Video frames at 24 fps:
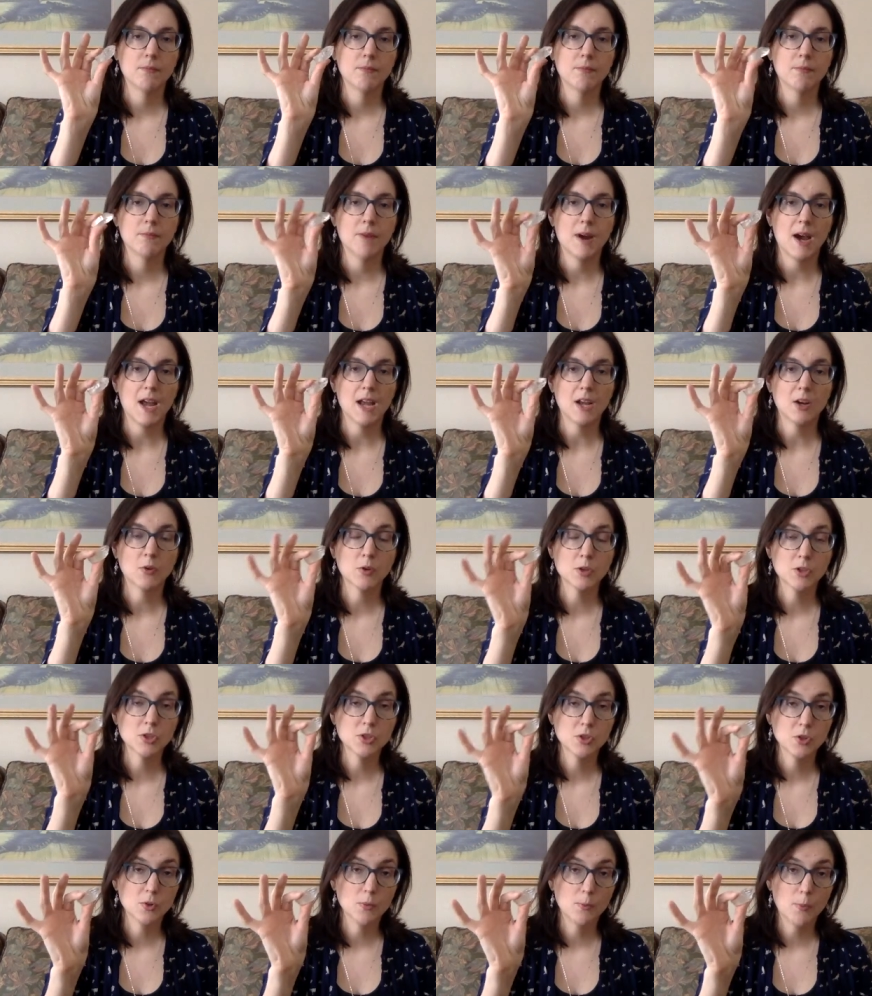my
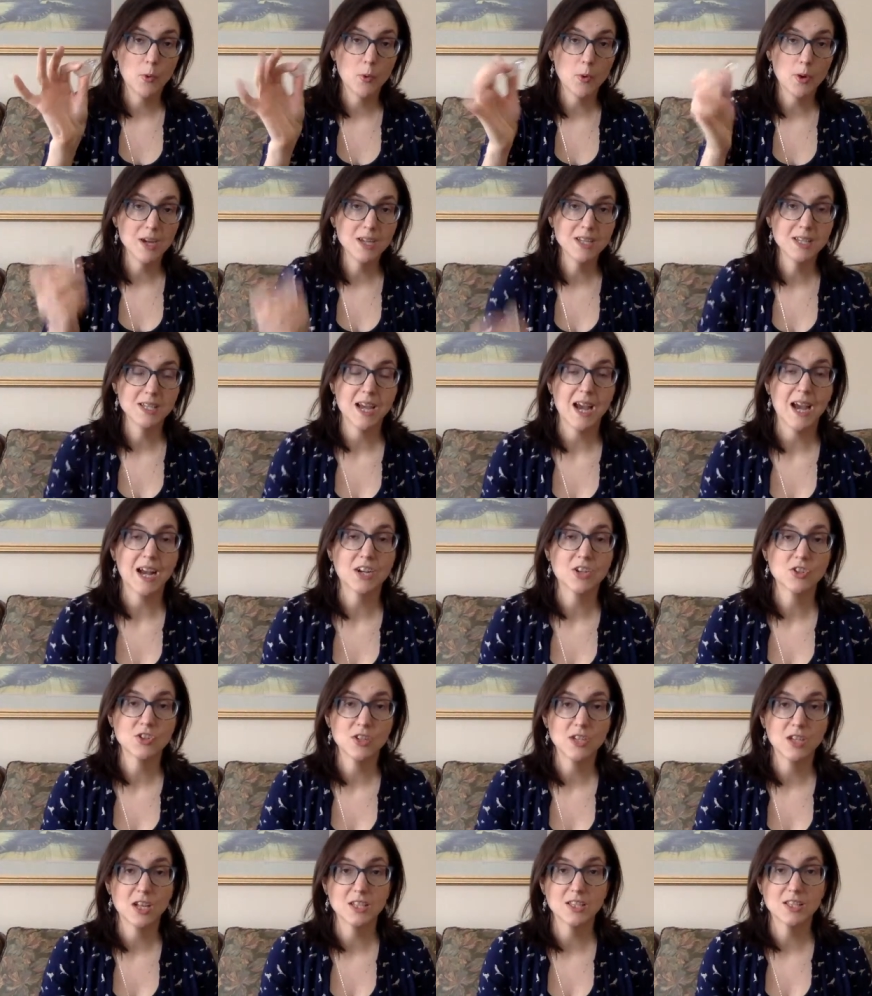crystal point
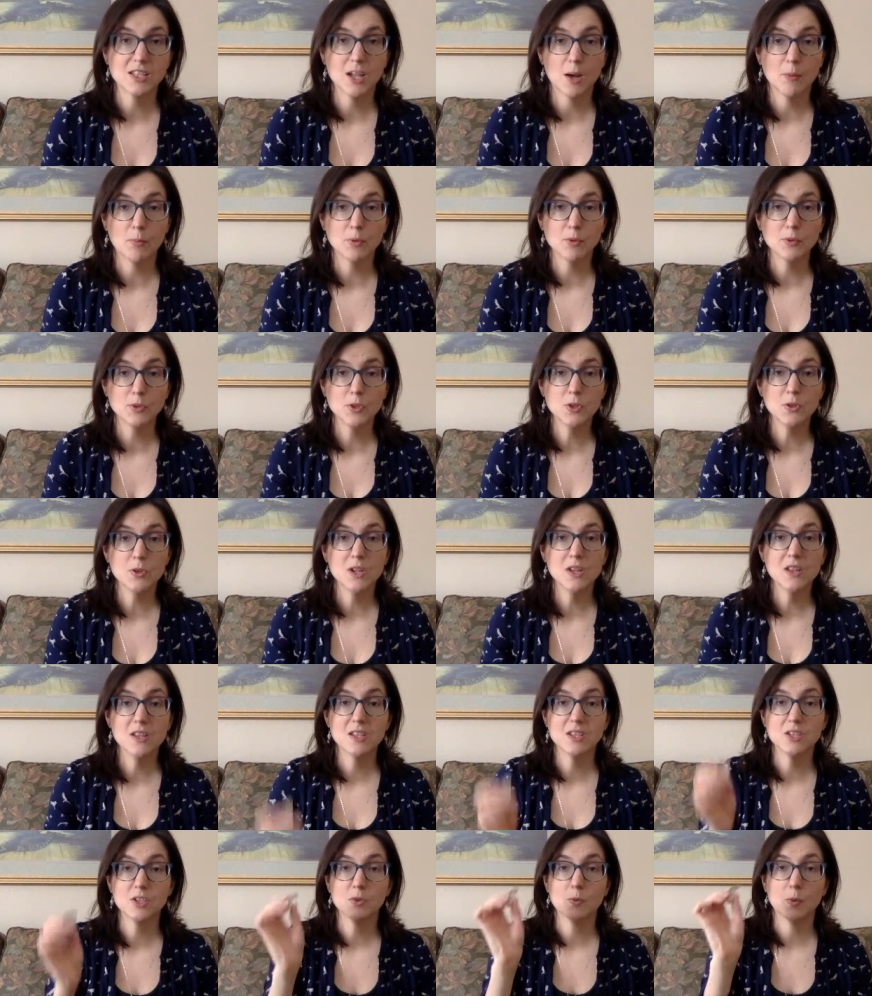actually does double duty.
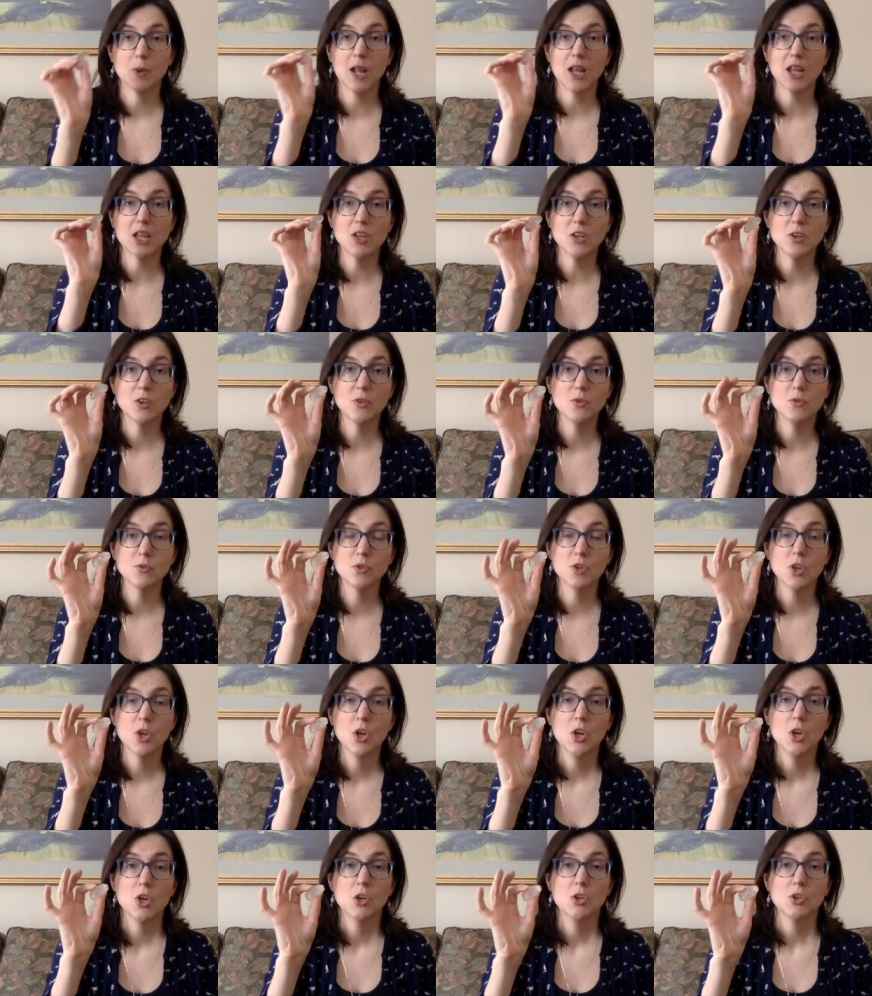This is what I use
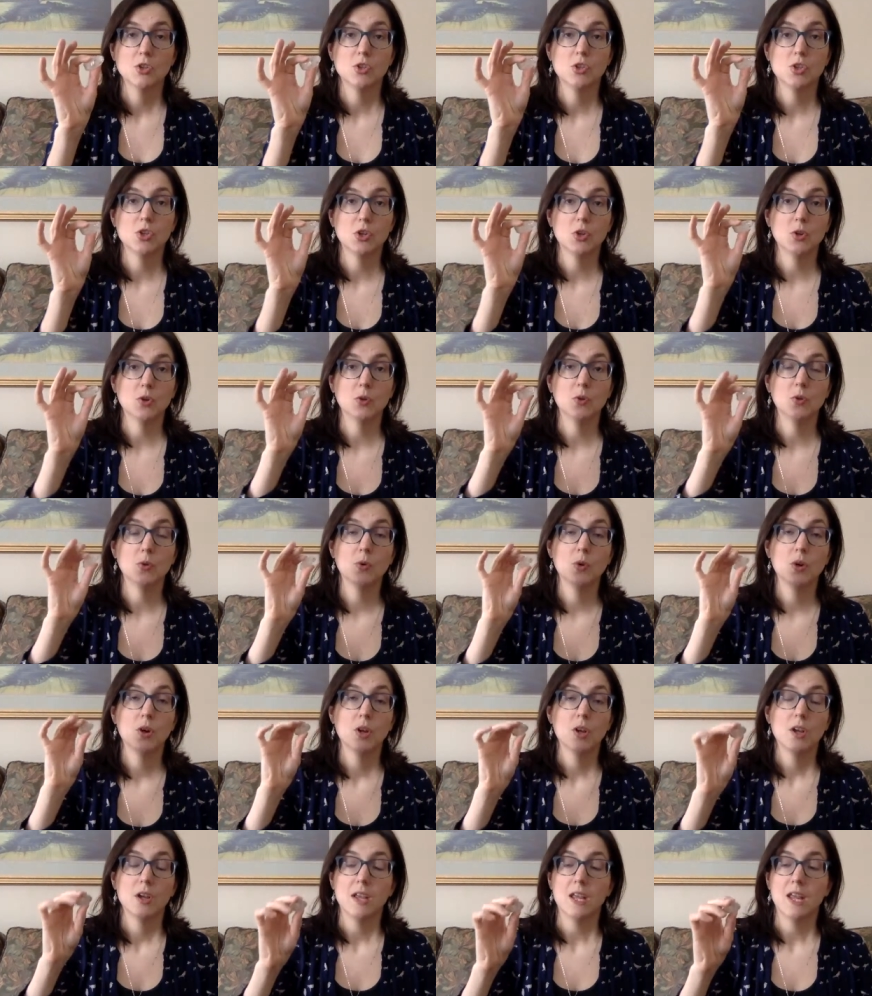to
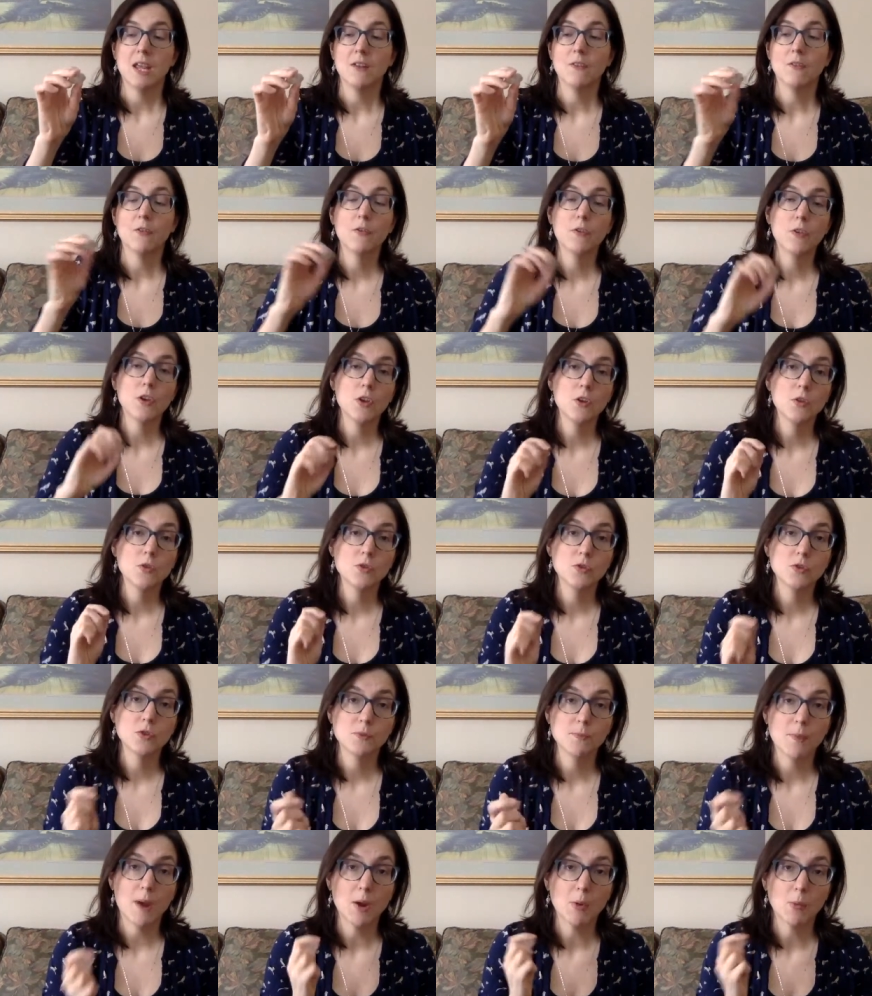
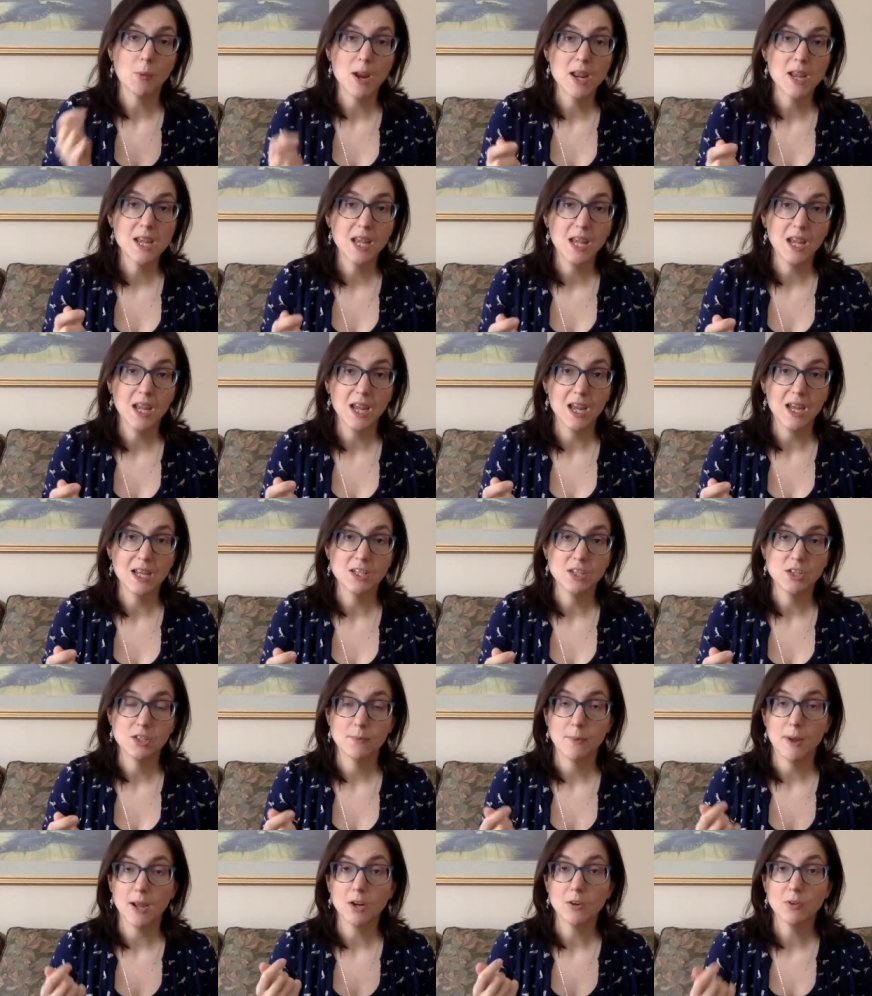infuse my Reiki into
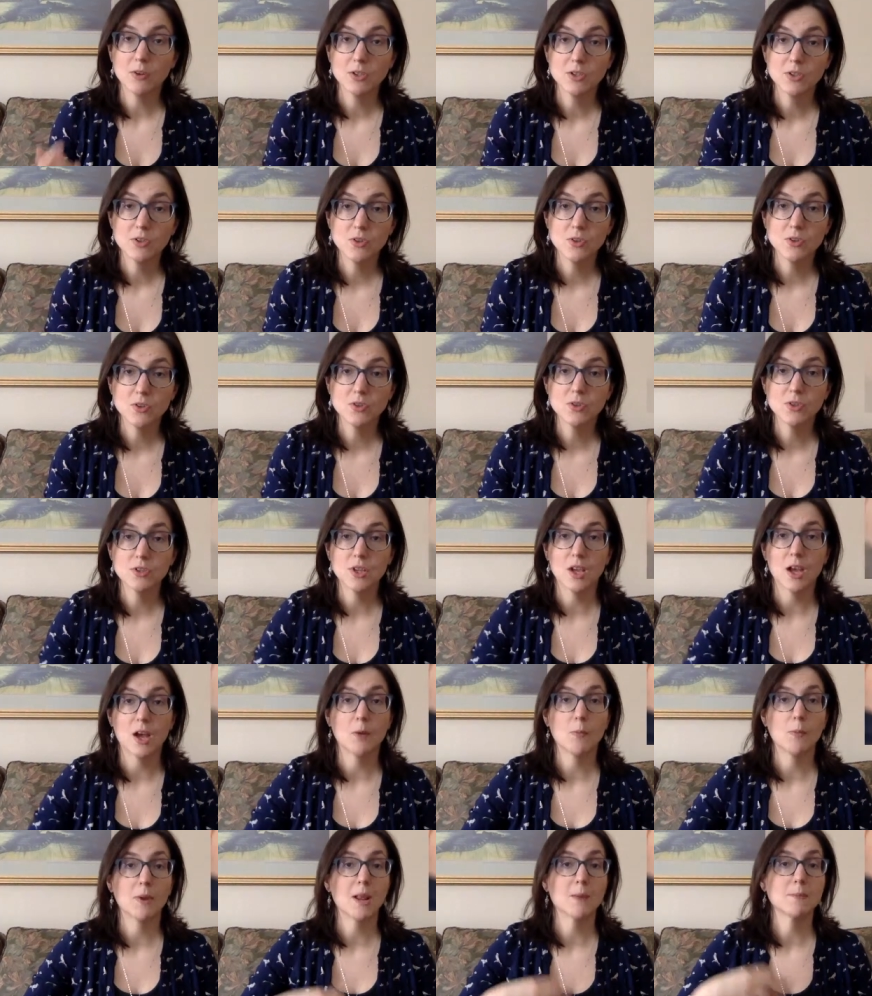my crystals uh,
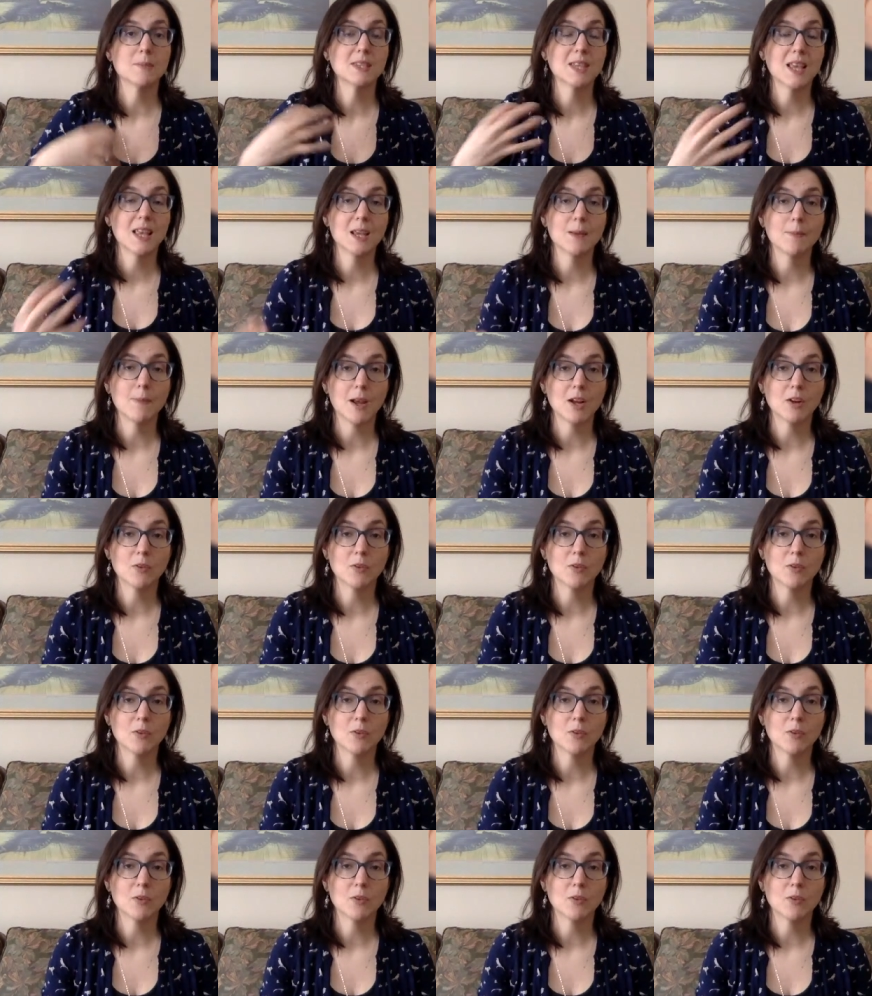when I'm selling my